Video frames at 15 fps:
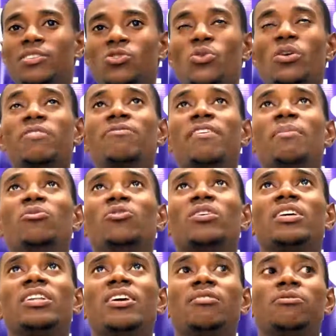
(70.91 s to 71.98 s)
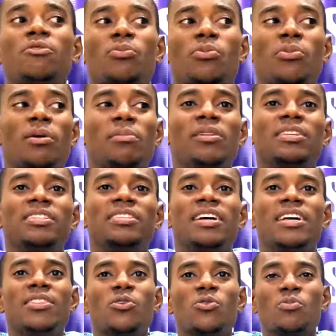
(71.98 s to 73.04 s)
So if I'm looking out for probability
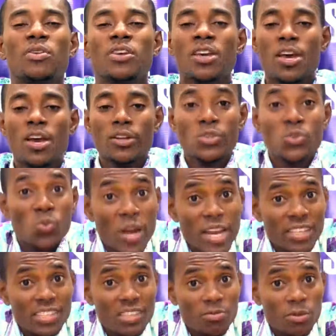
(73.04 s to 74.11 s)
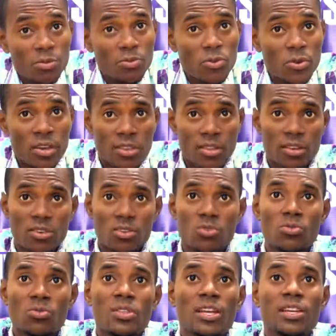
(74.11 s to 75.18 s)
that there will be 20 people in the
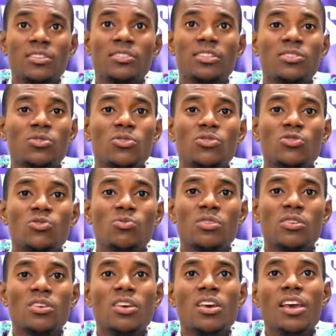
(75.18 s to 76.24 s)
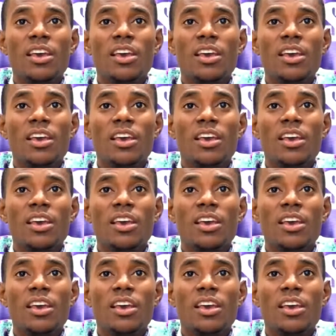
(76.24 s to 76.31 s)
queue, then it's just going to be,